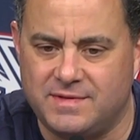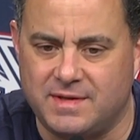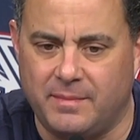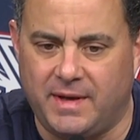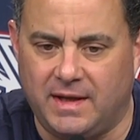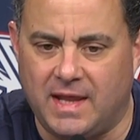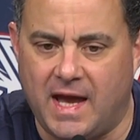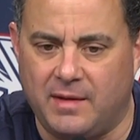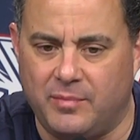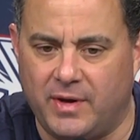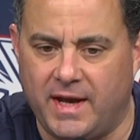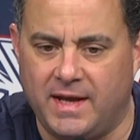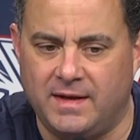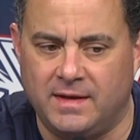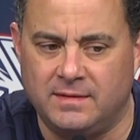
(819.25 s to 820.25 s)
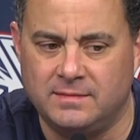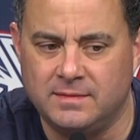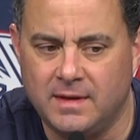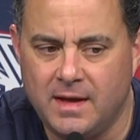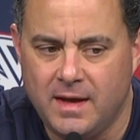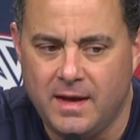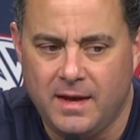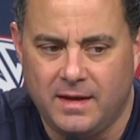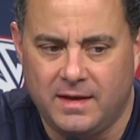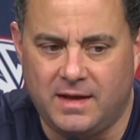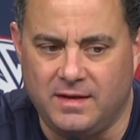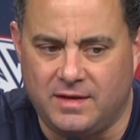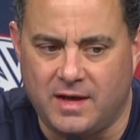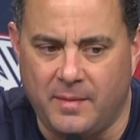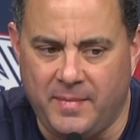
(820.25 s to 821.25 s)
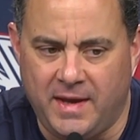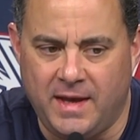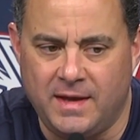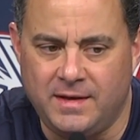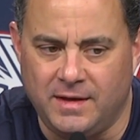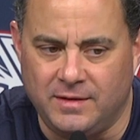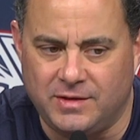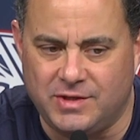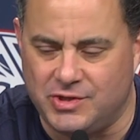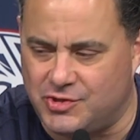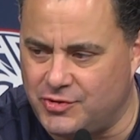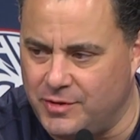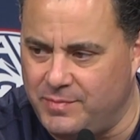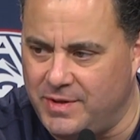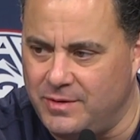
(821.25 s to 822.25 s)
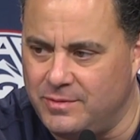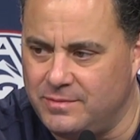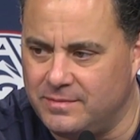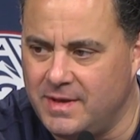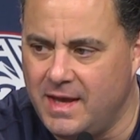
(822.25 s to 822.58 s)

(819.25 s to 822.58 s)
somebody like Brandon can come in and contribute,